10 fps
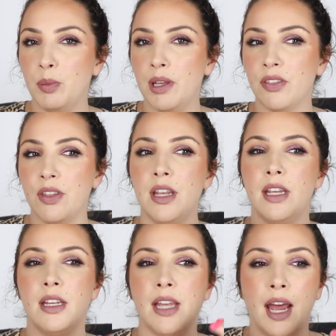bit thick,
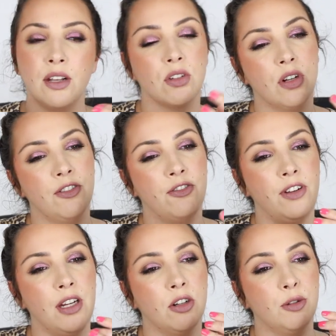it can sort of
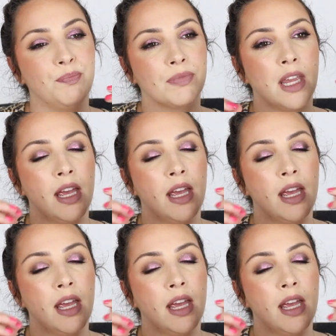feel